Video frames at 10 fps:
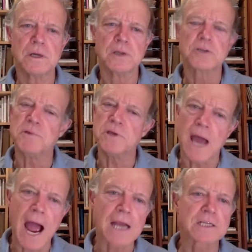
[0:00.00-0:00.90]
to be
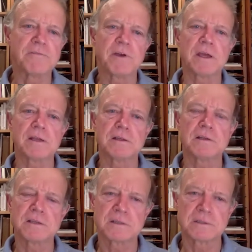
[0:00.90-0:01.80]

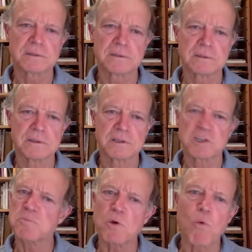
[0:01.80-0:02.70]
activated,
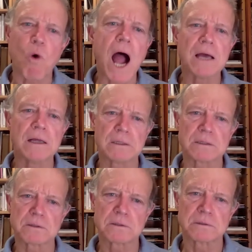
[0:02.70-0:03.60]
to be wild,
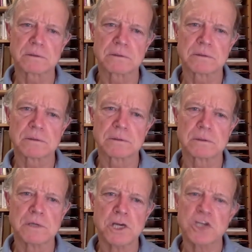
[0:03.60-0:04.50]

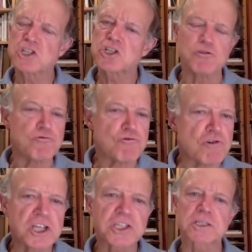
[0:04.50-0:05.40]
to
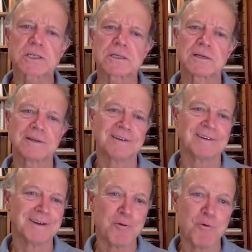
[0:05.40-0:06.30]
risk
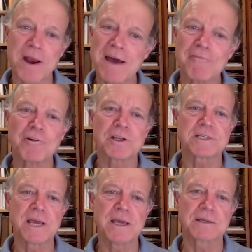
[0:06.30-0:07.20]
whatever it
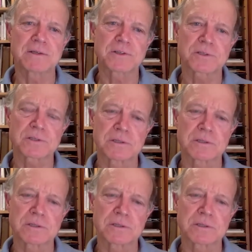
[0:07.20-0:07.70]
takes